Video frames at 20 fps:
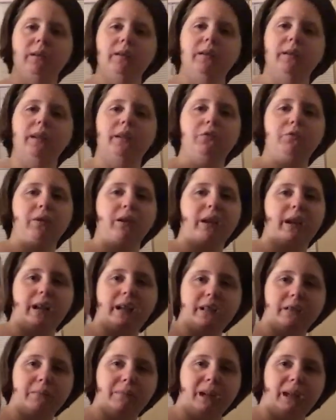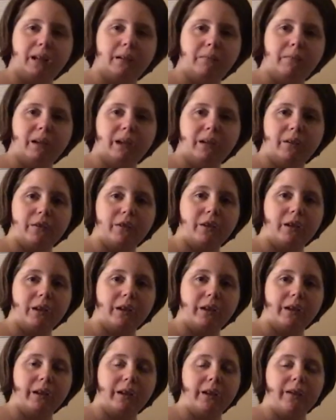This one has Mickey Mouse
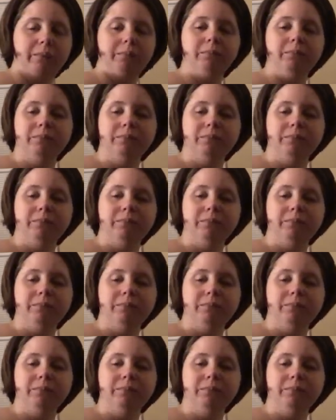on it